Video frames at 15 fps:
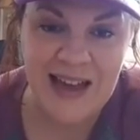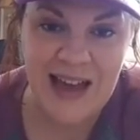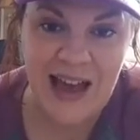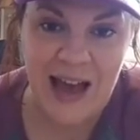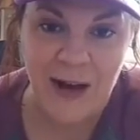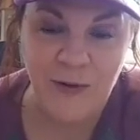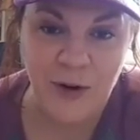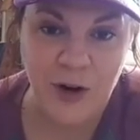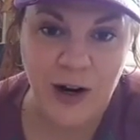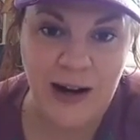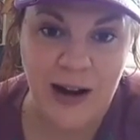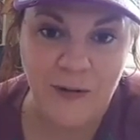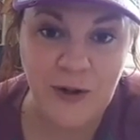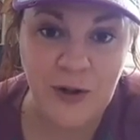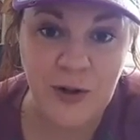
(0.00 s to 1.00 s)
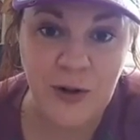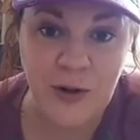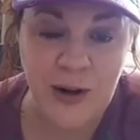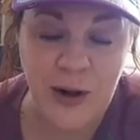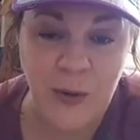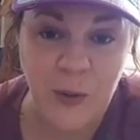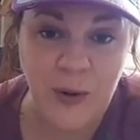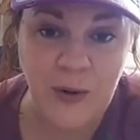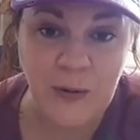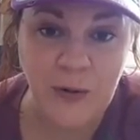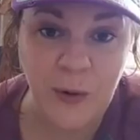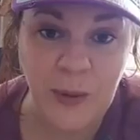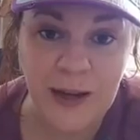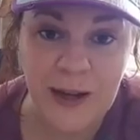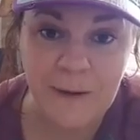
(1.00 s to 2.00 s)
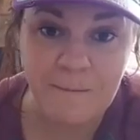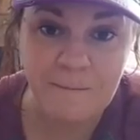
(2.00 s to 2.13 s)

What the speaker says: Have a great afternoon and a wonderful weekend.